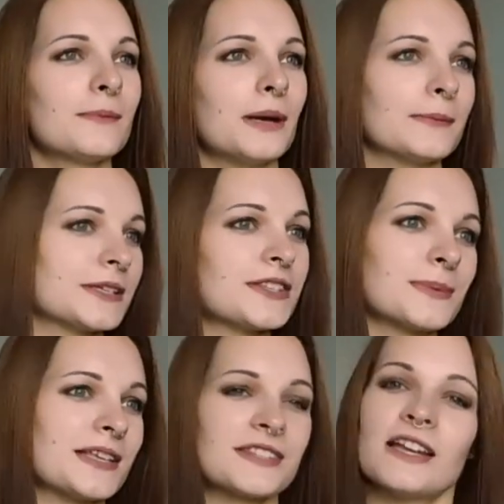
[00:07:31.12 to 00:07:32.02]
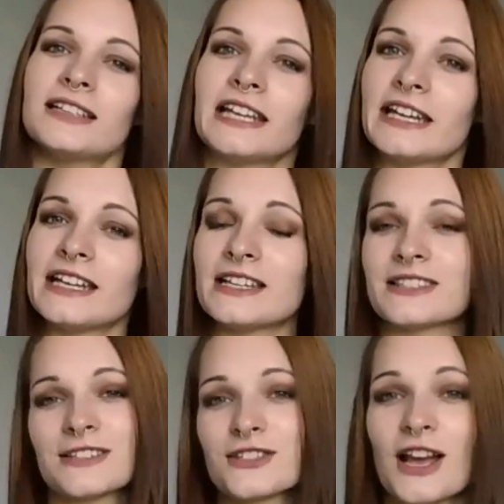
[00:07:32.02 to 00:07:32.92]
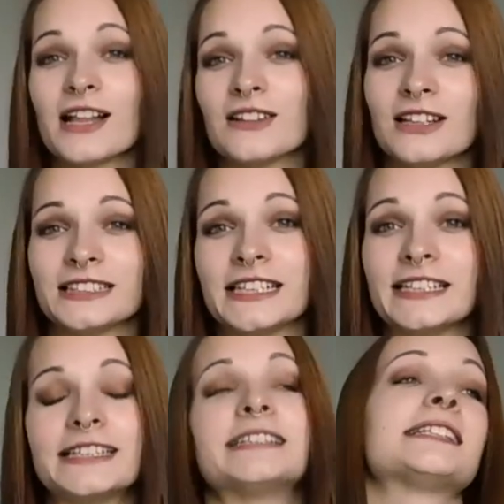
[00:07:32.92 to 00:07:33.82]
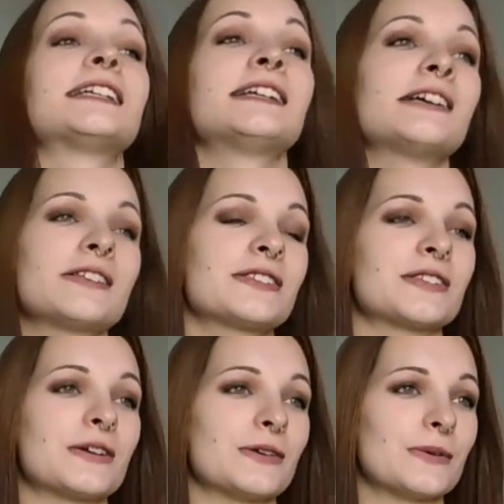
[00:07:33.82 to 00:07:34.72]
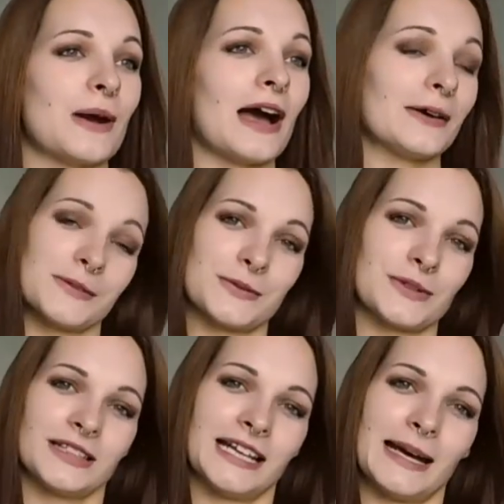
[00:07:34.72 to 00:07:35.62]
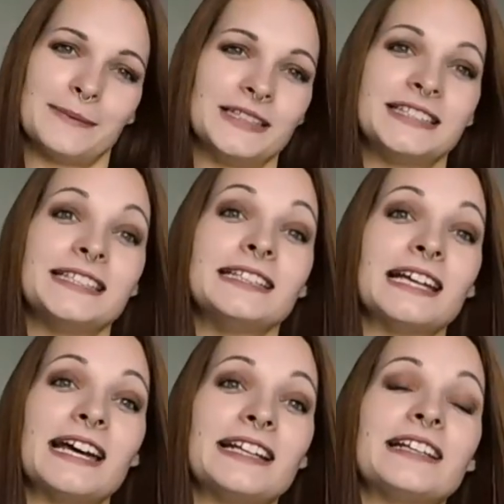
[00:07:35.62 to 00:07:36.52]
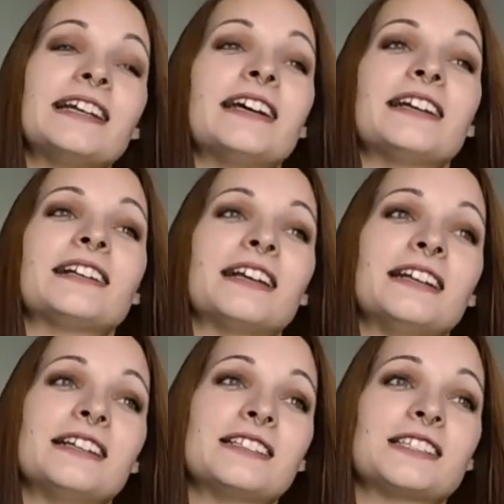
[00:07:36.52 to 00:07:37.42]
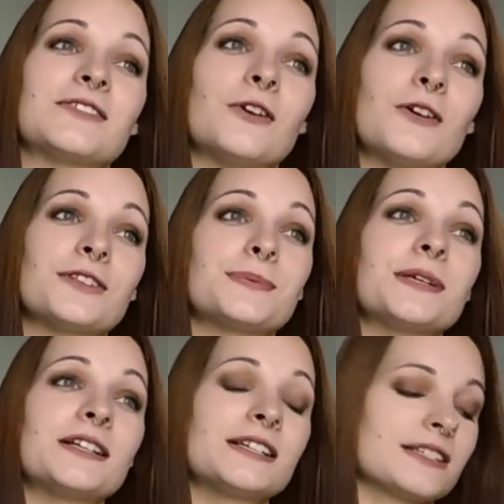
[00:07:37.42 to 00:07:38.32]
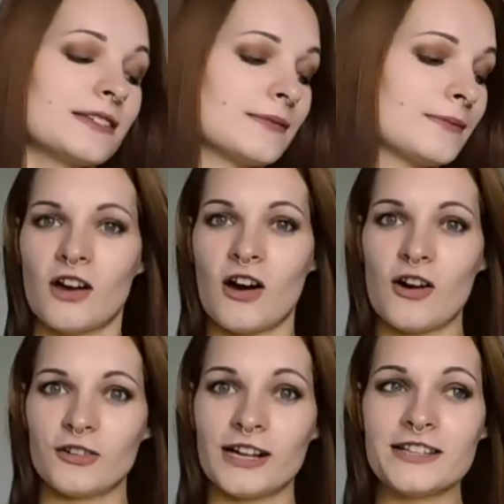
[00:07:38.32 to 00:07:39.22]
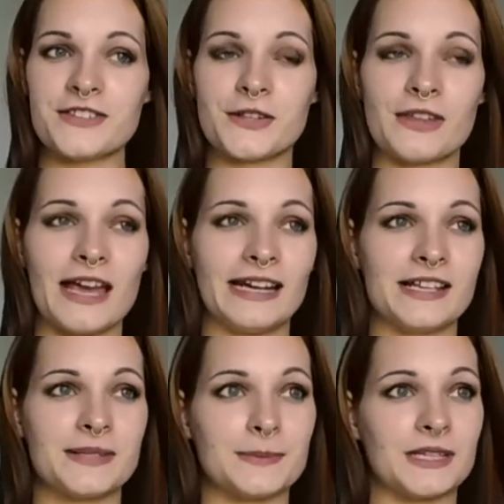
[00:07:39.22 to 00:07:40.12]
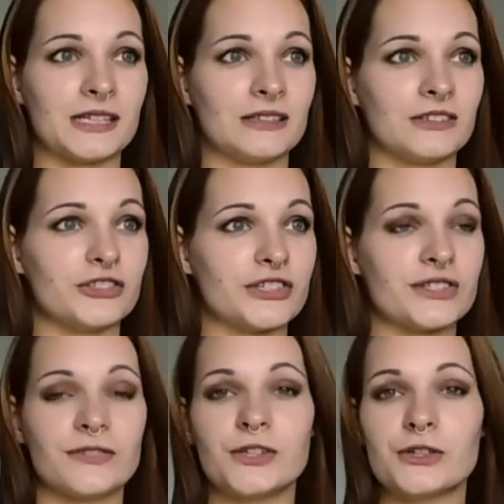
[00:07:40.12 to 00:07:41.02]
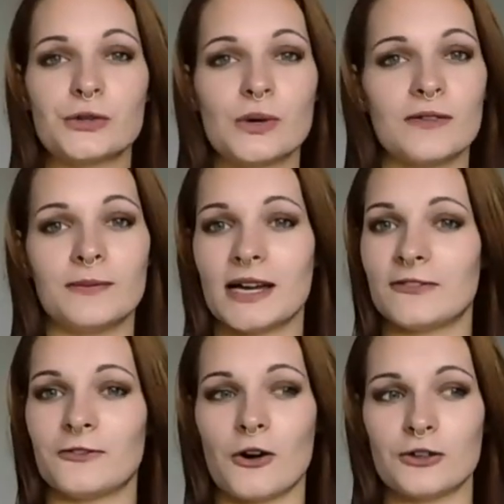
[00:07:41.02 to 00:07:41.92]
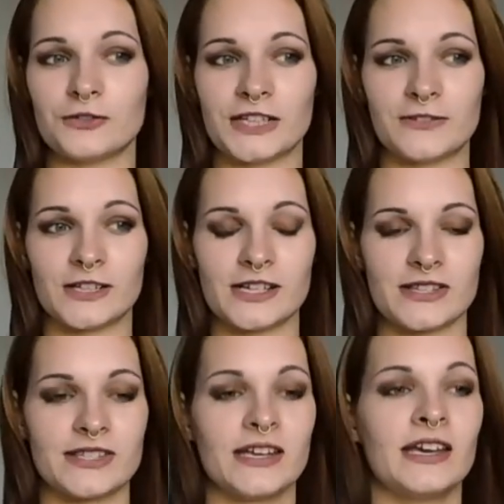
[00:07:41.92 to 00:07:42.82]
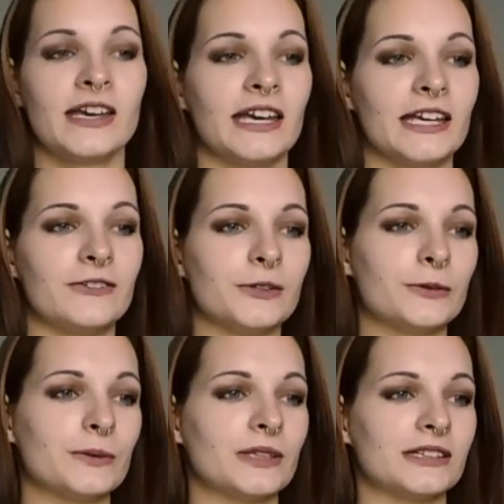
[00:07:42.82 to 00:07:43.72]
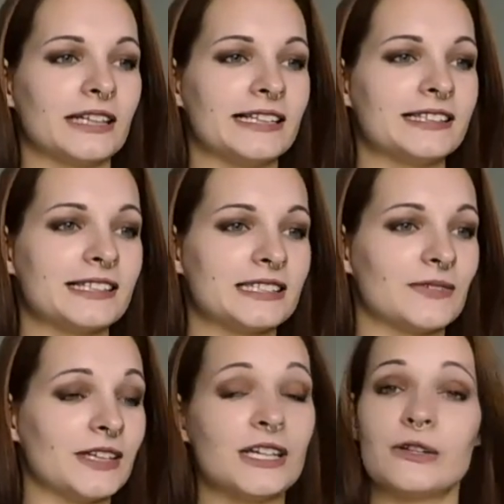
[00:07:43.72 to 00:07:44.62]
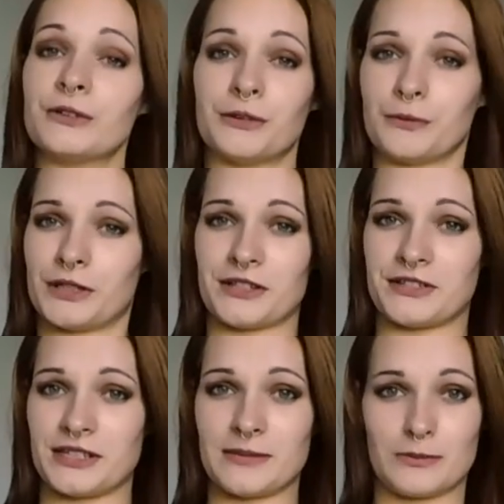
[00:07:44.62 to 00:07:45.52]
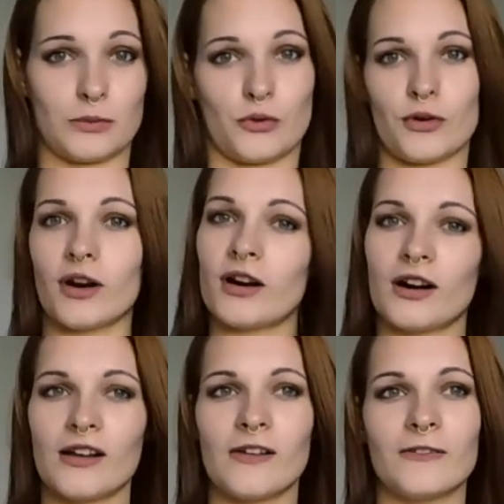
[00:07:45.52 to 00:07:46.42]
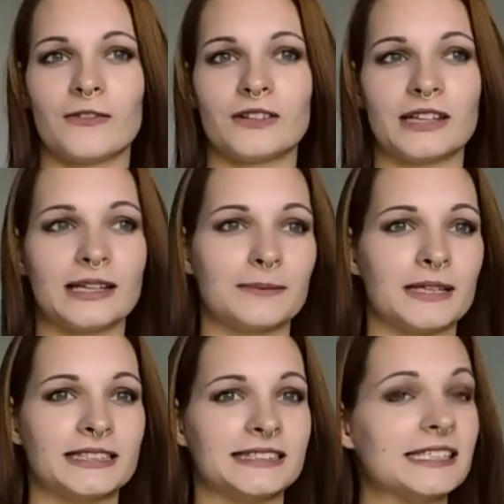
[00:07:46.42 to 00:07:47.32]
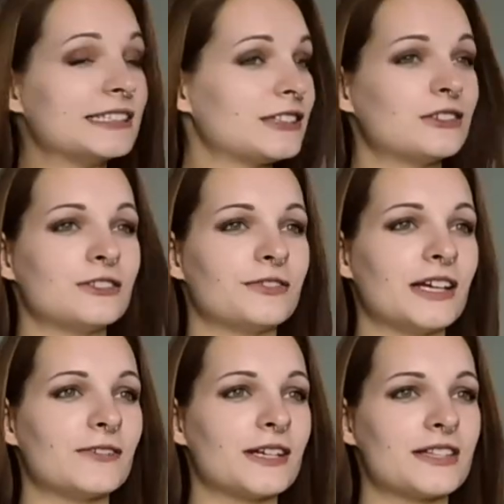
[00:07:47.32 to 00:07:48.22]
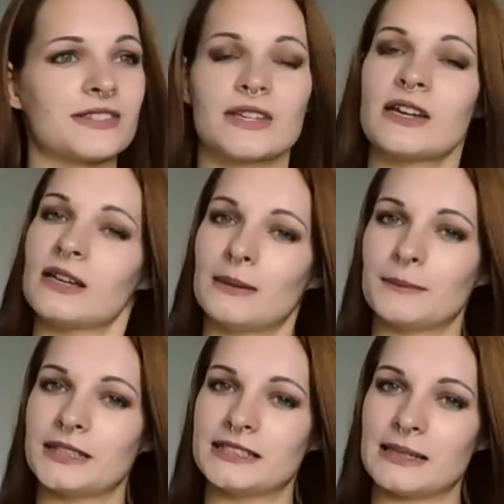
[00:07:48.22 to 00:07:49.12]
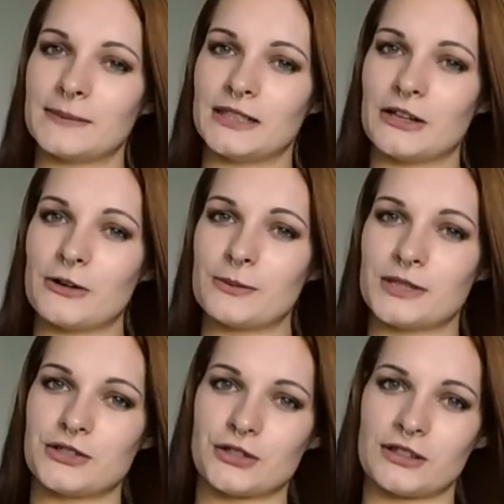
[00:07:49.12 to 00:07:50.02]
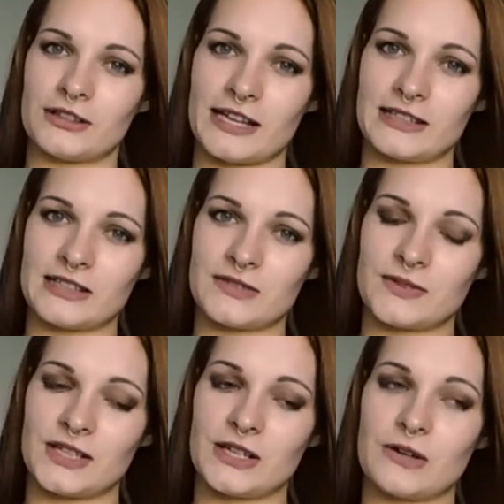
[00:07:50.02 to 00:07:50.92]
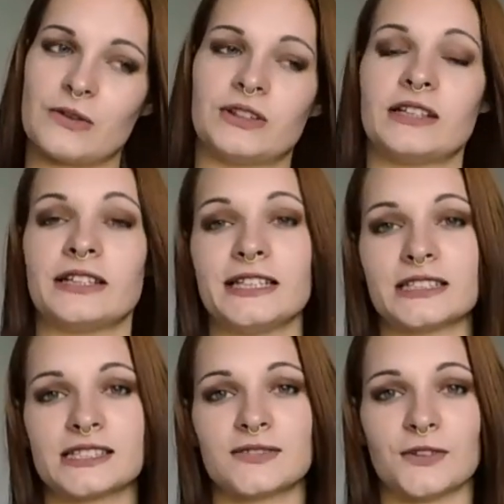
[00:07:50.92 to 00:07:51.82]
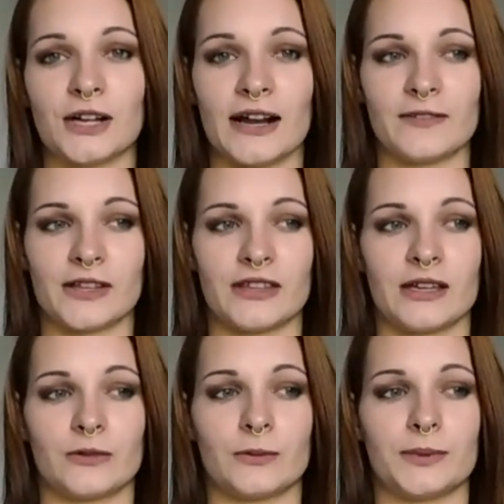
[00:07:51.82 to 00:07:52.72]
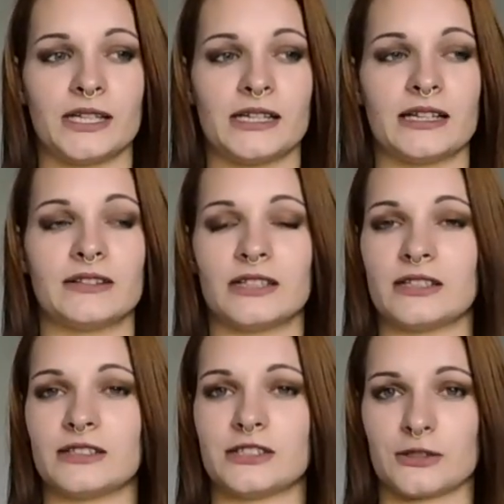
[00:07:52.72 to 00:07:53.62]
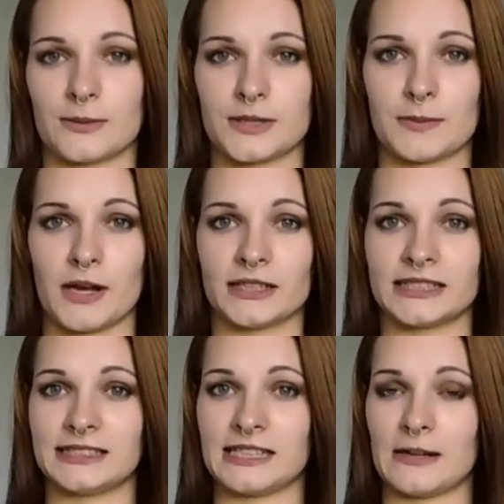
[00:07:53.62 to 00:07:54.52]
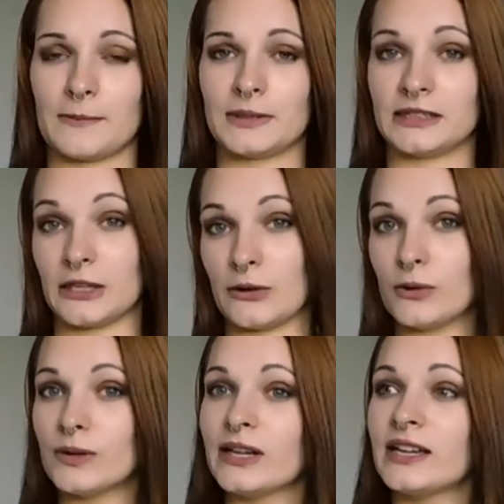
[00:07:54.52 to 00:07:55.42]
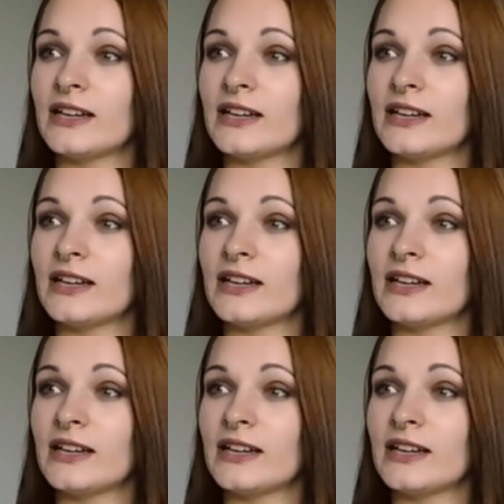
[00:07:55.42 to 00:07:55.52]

pumpkin spice lattes and chai lattes. So I was really happy to see that, getting into the fall spirit. All right, so that has been just a few of my fall favorites. If you liked this video and want to see more of like my seasonal favorites, please let me know. Be sure to like this video. The links for everything will be in the description box down below.